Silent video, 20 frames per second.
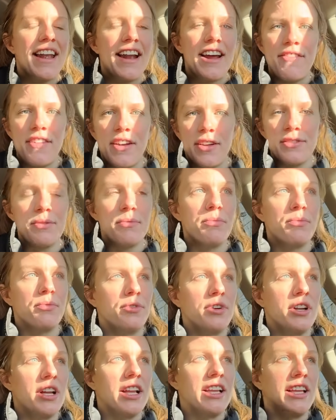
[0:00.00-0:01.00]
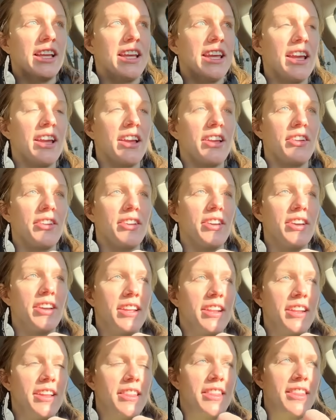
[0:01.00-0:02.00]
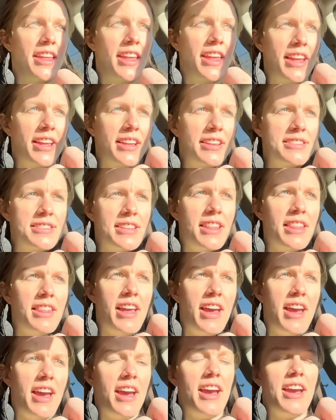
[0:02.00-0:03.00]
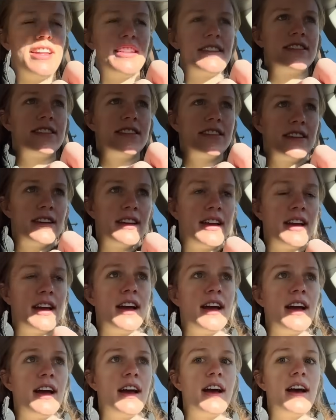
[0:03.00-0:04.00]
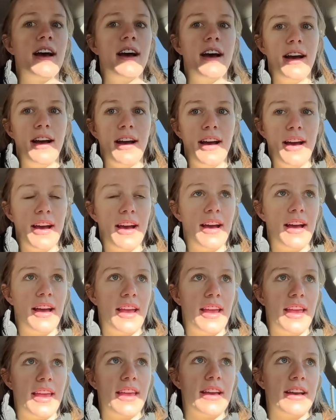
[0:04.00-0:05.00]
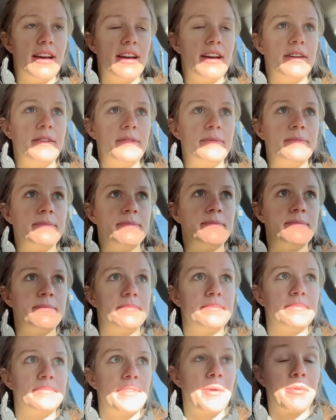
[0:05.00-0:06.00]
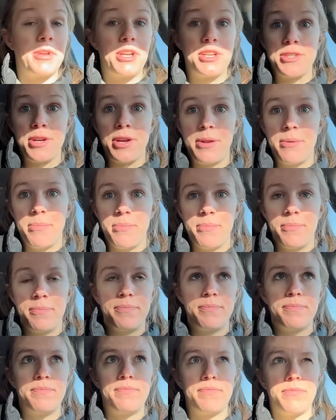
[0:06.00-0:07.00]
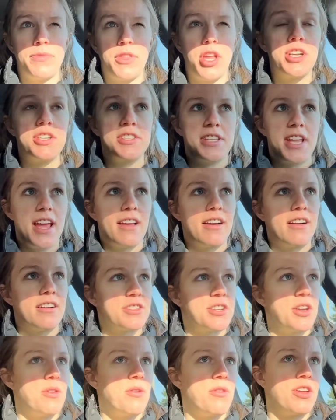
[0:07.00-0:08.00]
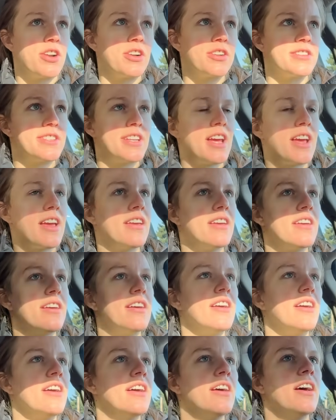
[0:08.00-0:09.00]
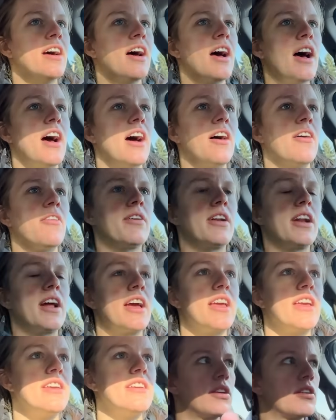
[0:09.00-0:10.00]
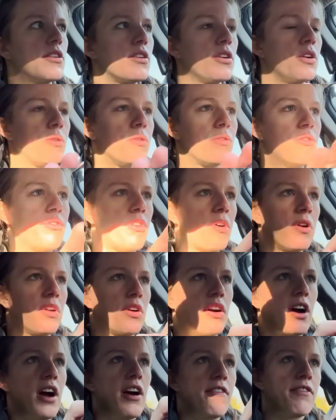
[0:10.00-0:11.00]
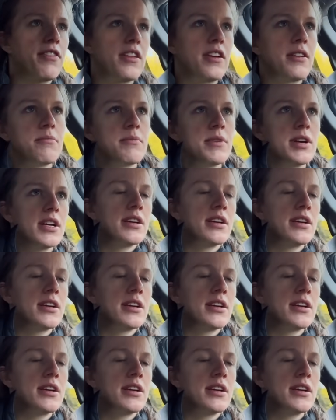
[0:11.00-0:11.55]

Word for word: I found some really good things that I, um, I'm gonna show you Thursday. I'll show you Thursday uh, when I go photograph them.